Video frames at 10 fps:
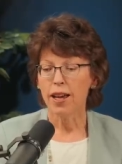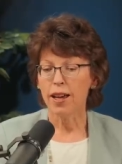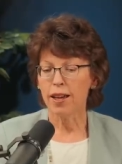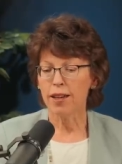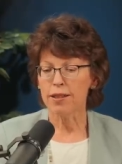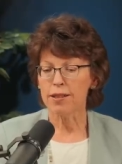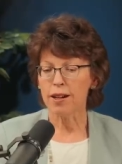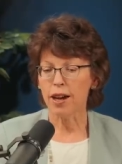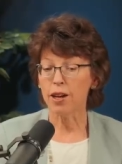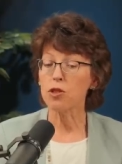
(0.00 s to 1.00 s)
And
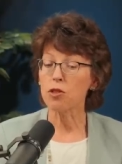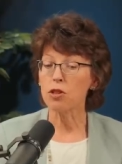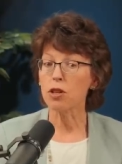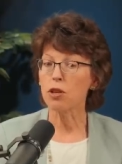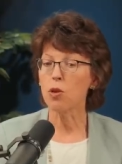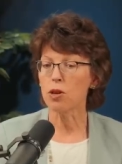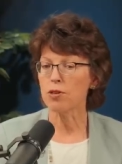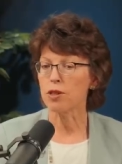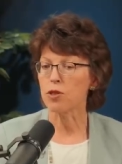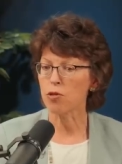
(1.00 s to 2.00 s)
I also took a course
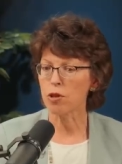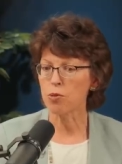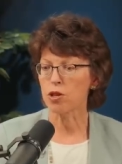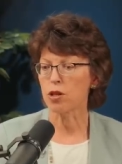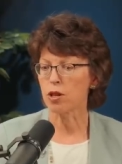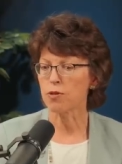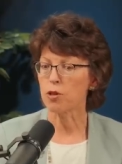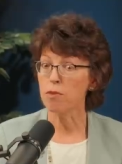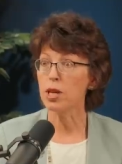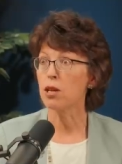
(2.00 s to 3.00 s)
on scripture. It was a
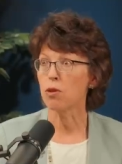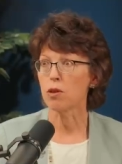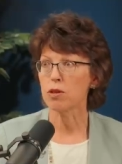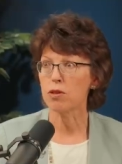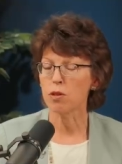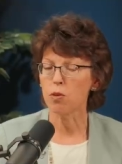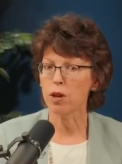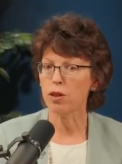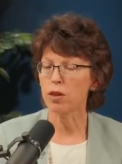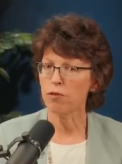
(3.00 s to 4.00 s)
mini course
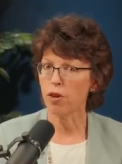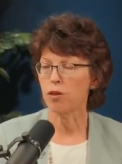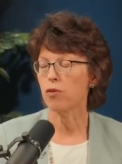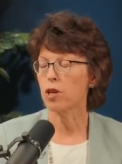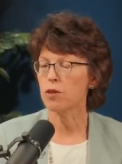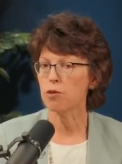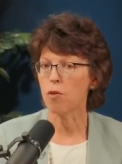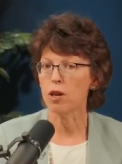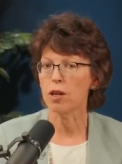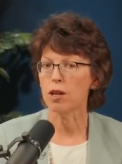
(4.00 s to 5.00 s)
with Father Francis
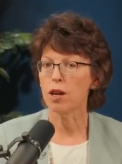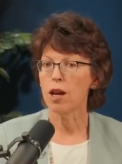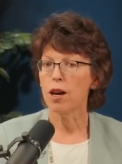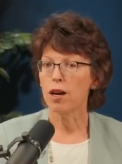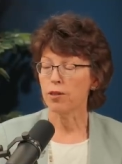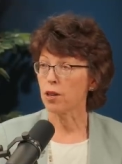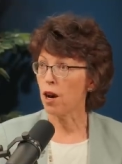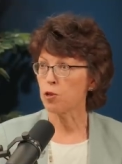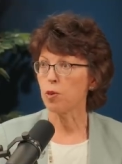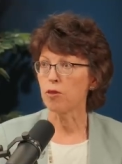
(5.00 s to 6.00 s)
Martin on the
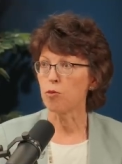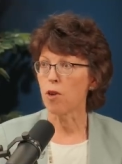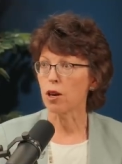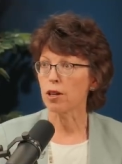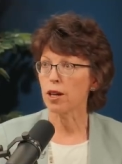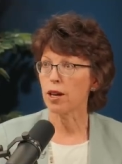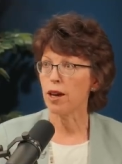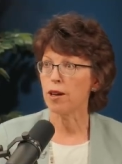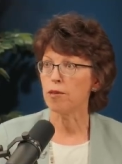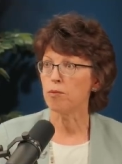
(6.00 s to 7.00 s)
Gospel of Mark.
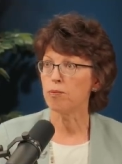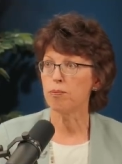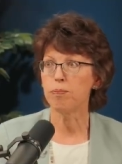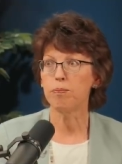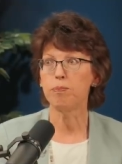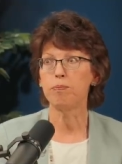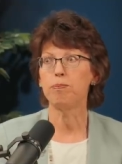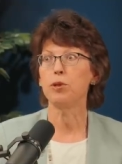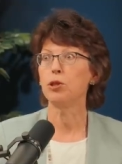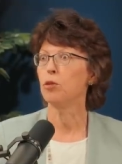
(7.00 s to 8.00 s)
And
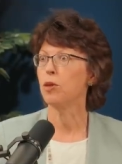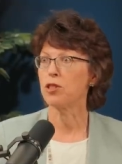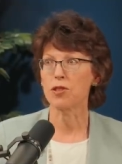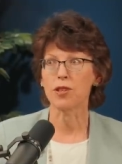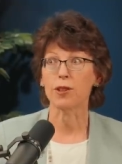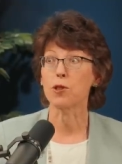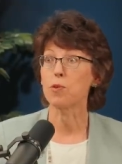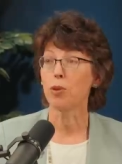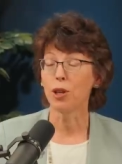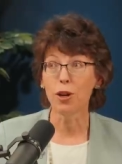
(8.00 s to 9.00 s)
boom, it just
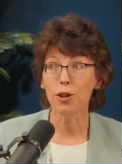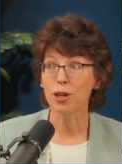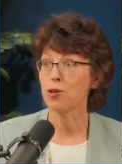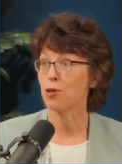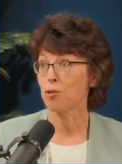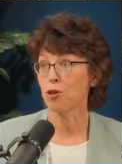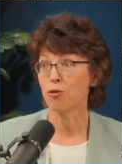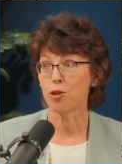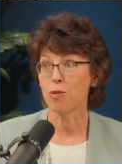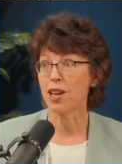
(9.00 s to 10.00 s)
exploded scripture
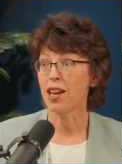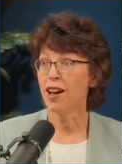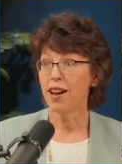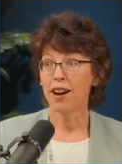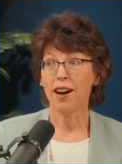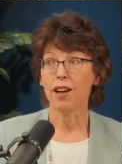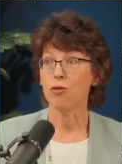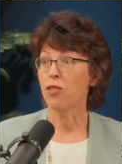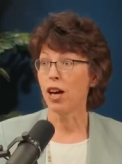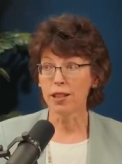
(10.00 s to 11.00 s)
for me. I
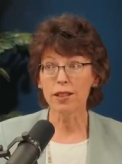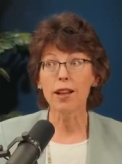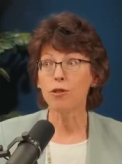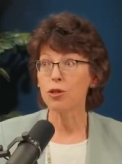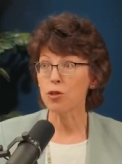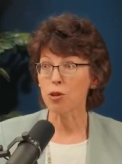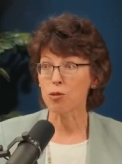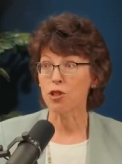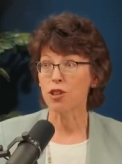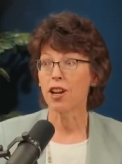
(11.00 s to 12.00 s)
fell in love with
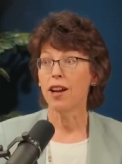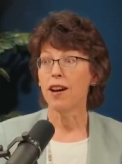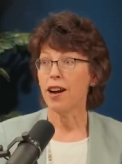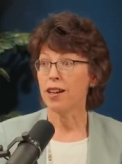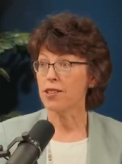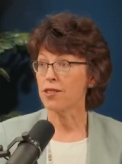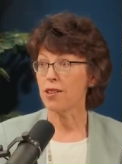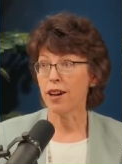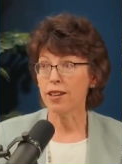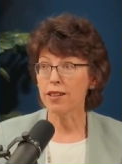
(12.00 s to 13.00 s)
scripture. I
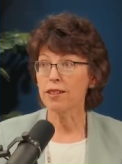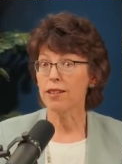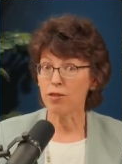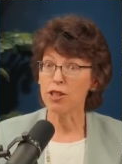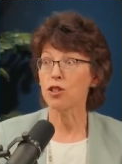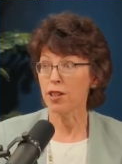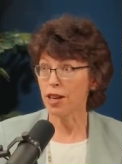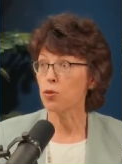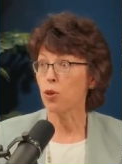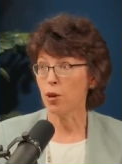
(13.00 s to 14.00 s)
decided eventually
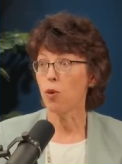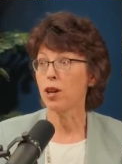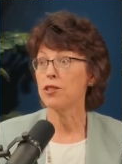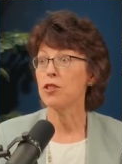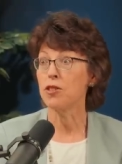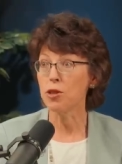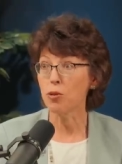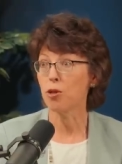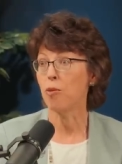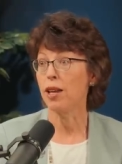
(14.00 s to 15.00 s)
that's what I wanted to do
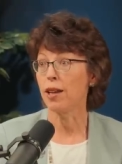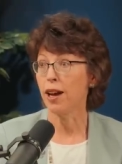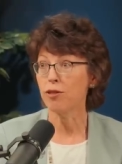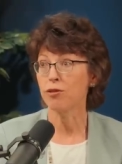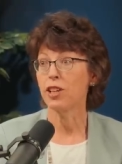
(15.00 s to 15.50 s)
with my life